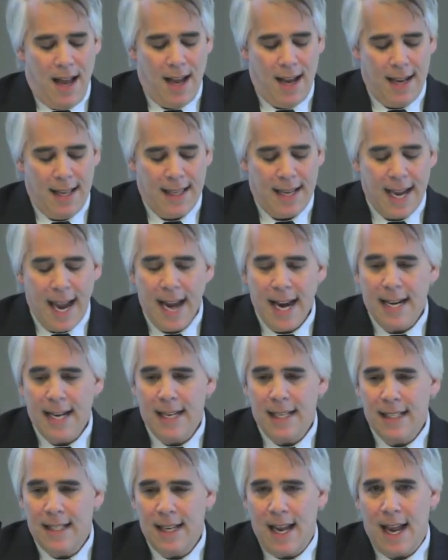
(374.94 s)
in the
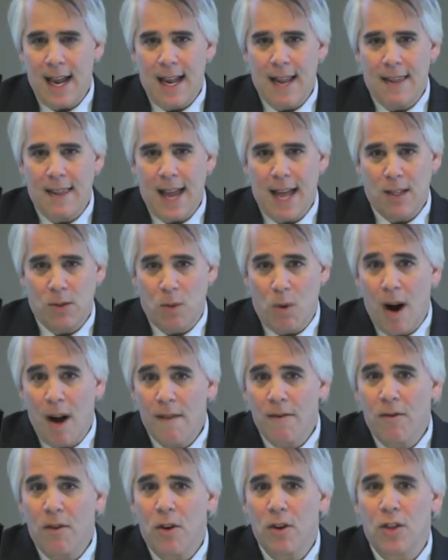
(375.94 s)
80s, and that's where I
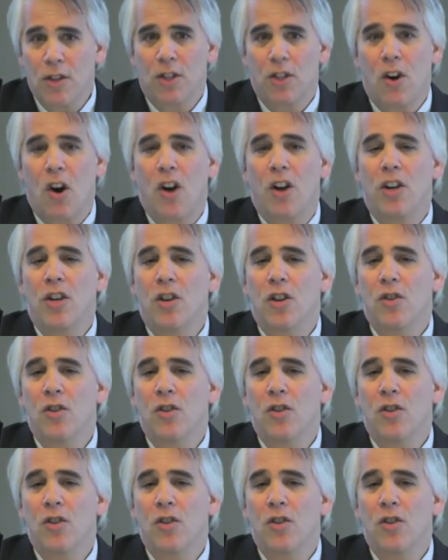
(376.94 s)
first started